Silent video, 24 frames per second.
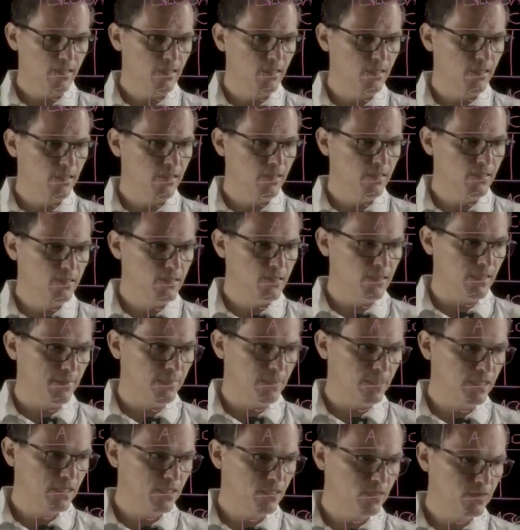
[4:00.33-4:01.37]
the
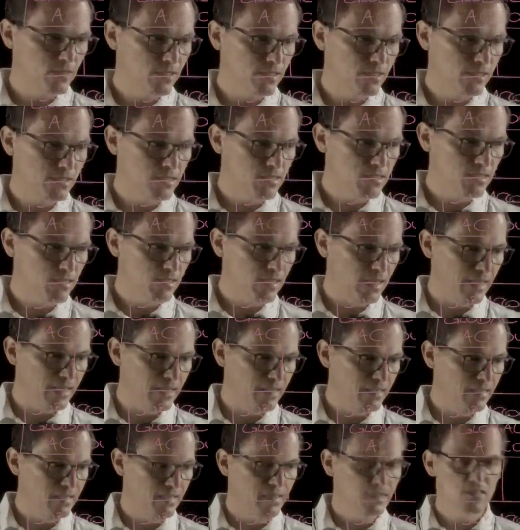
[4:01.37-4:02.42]
sub-account against the
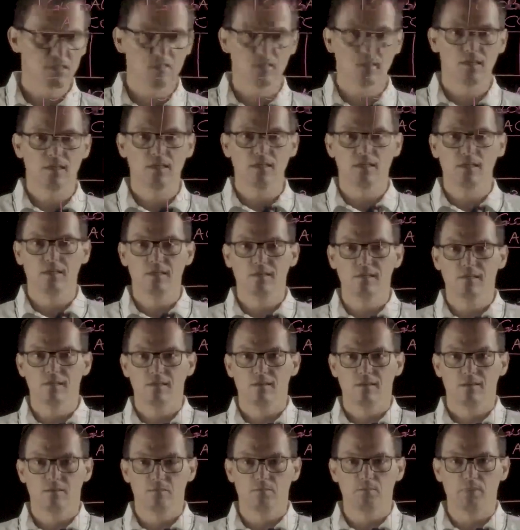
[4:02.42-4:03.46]
IAS,
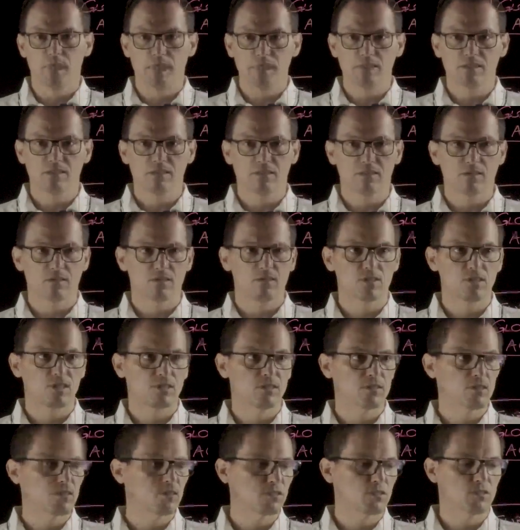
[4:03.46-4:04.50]
but
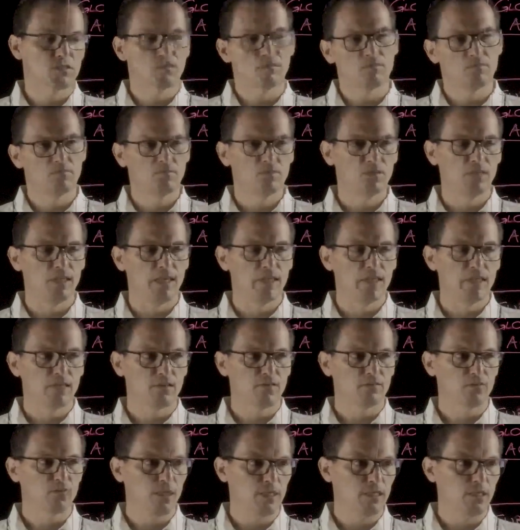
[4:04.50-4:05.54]
since the end
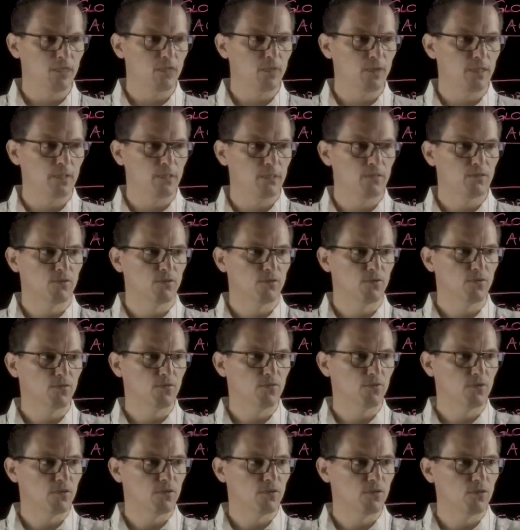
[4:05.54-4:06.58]
of
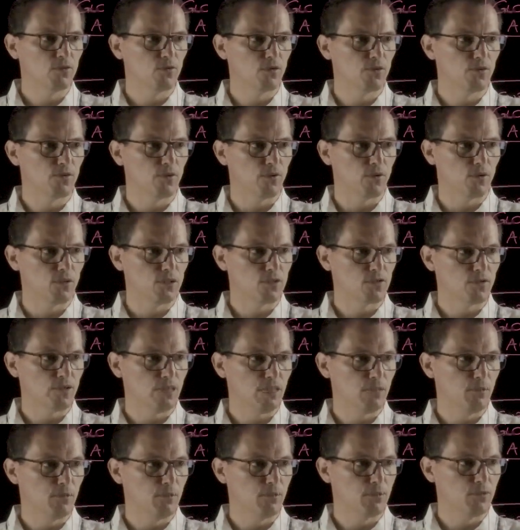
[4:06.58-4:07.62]
2022, you are also
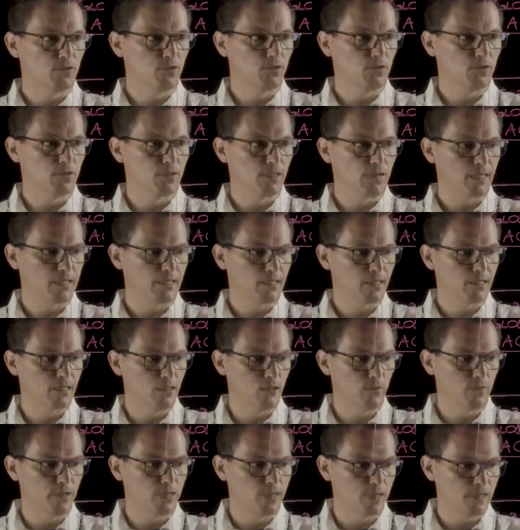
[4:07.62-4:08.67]
able to connect the
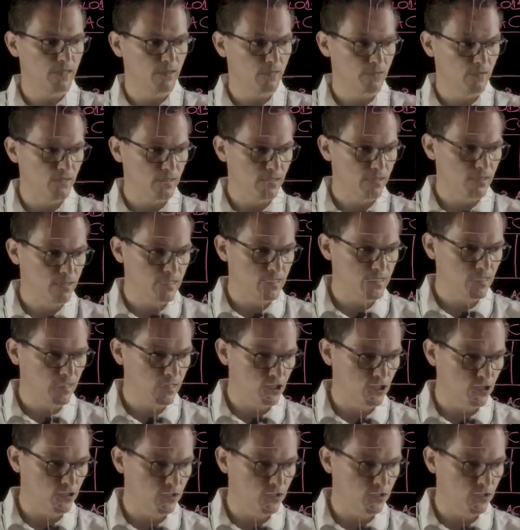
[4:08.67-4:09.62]
global account against the